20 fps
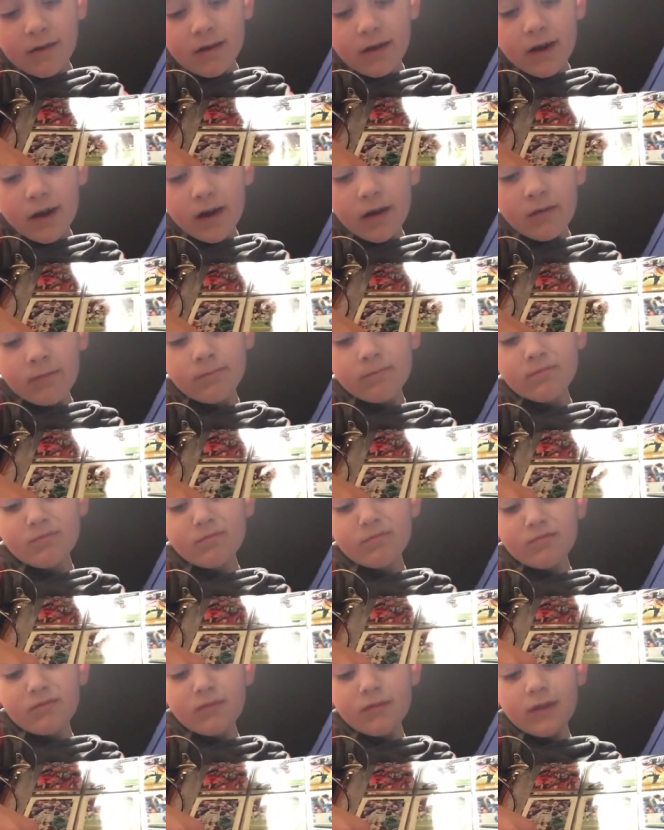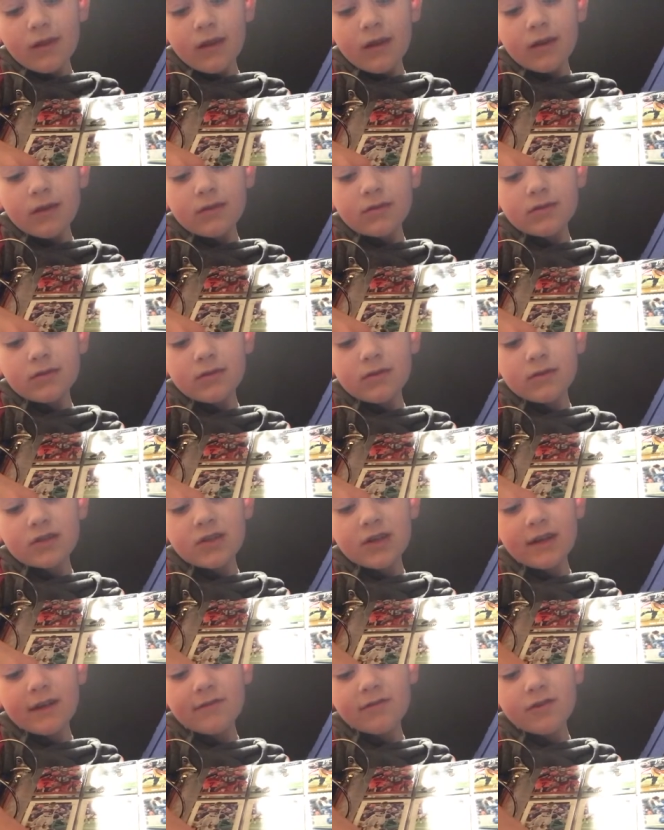um,
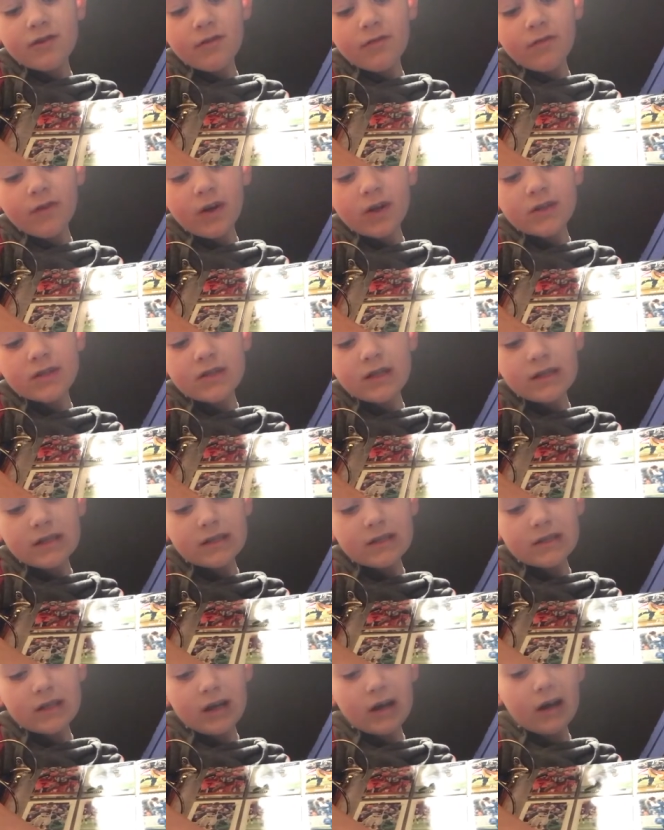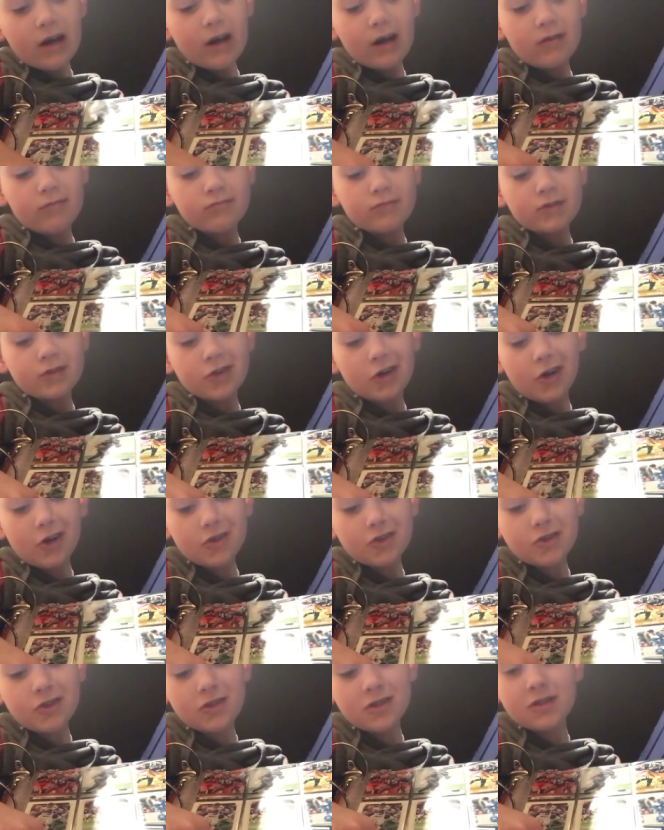Chiefs versus um,
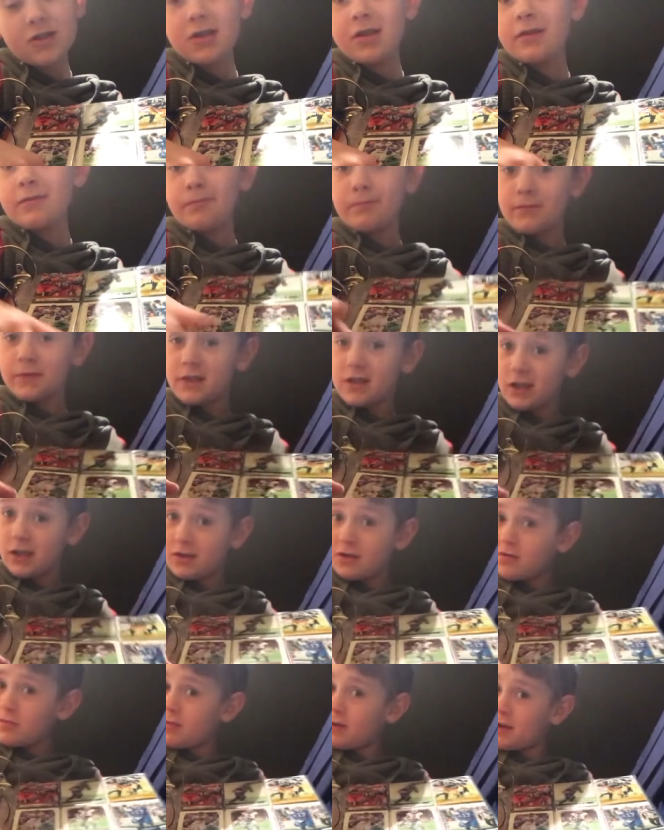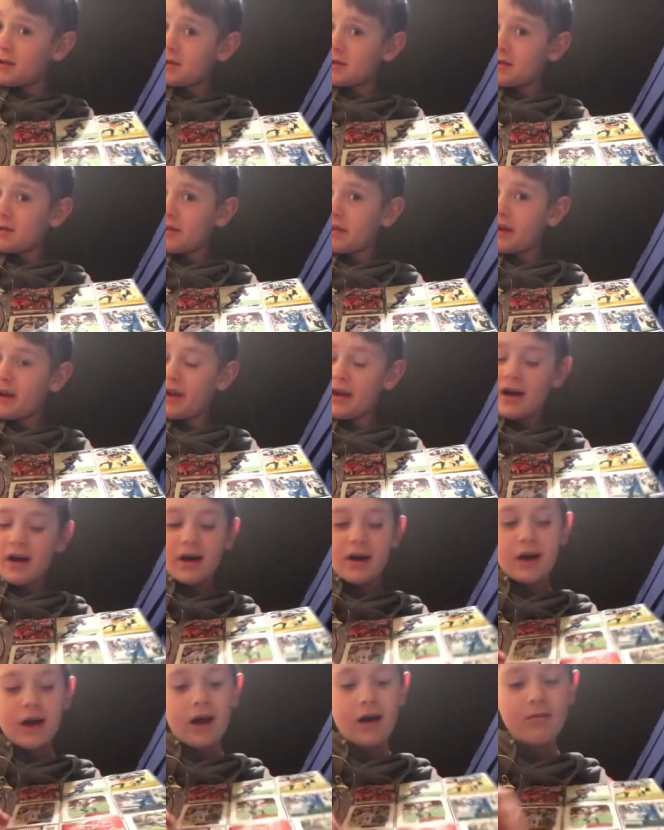Chargers. Just recently,
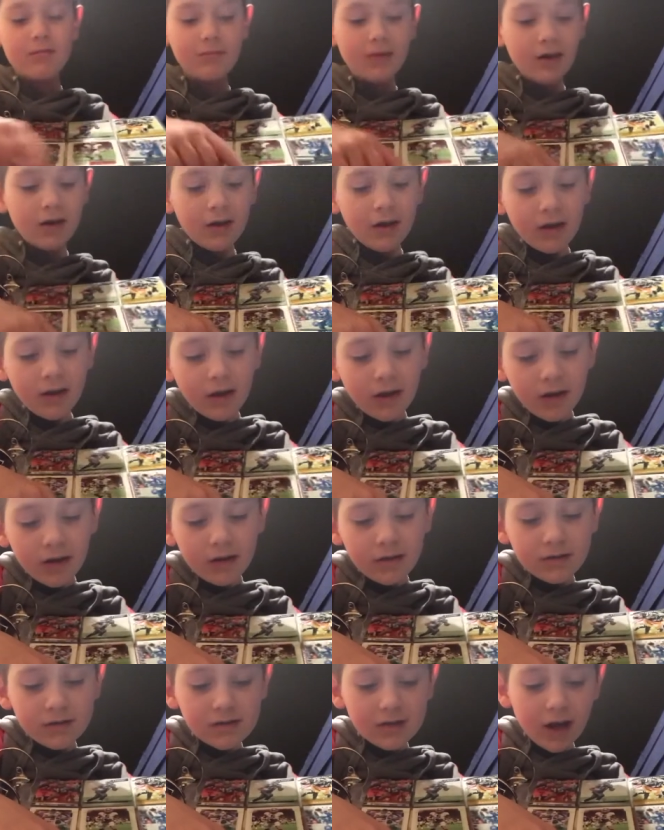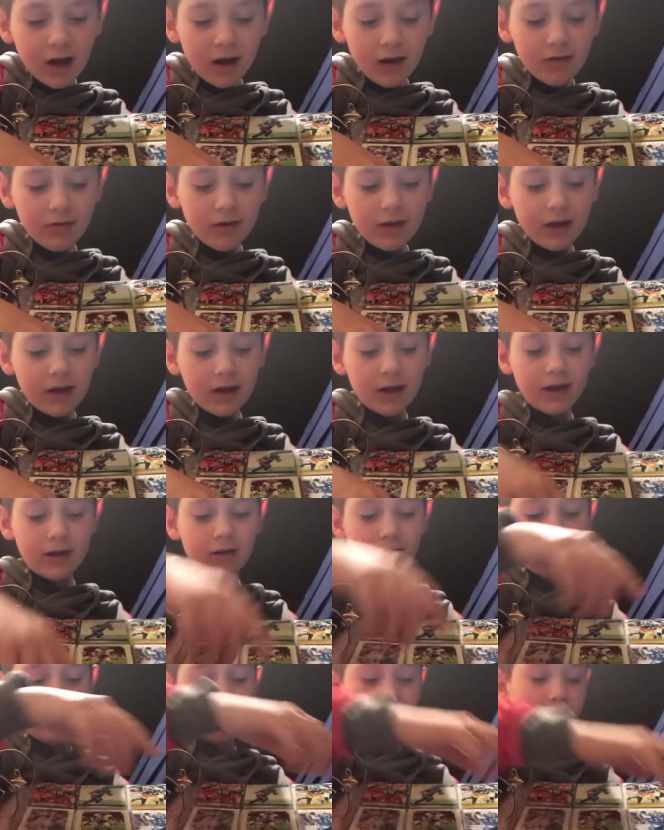a game. Tyree
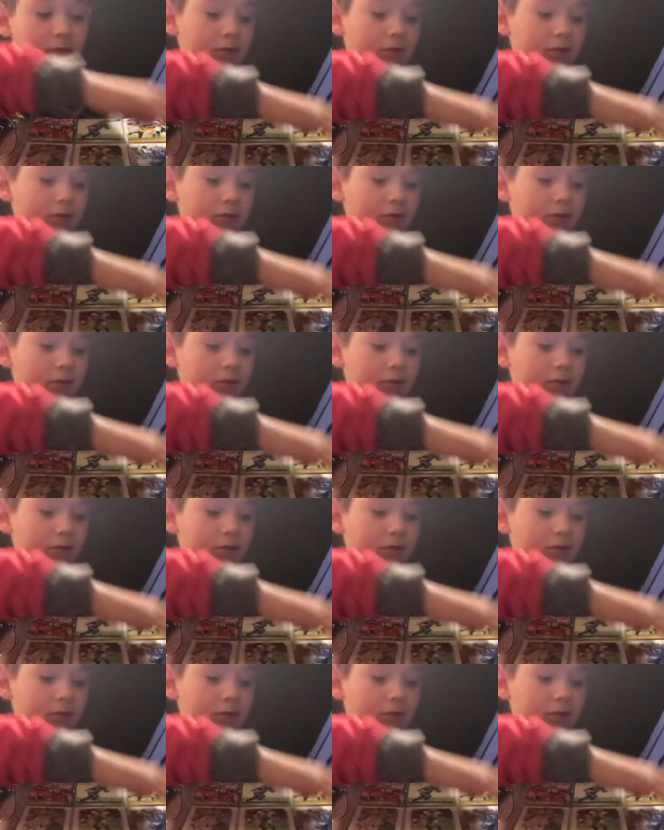Hill.